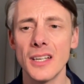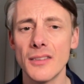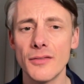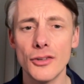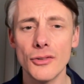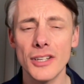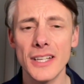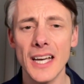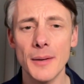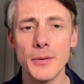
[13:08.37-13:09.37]
If you're not really
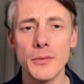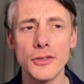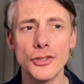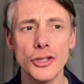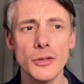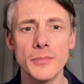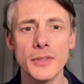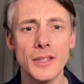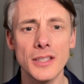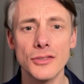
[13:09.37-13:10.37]
happy with your job,
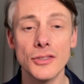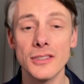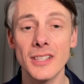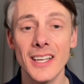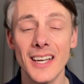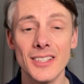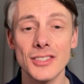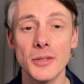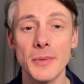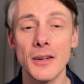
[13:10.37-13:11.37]
there's things you can take
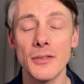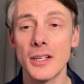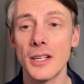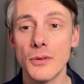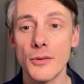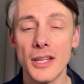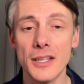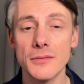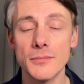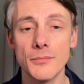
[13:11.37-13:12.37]
action about, whether
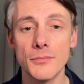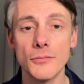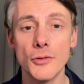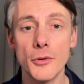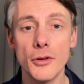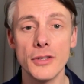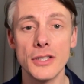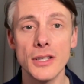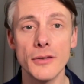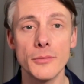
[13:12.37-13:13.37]
that's removing
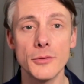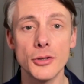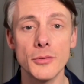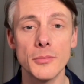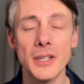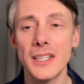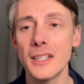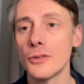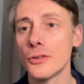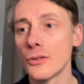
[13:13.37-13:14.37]
yourself from the job
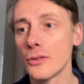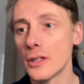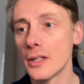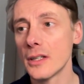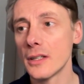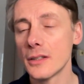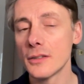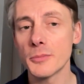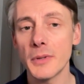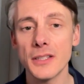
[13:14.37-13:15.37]
completely or
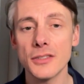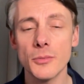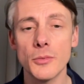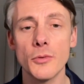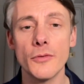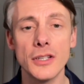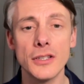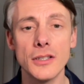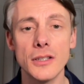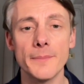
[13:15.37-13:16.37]
speaking to someone
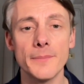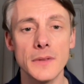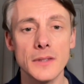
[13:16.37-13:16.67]
within the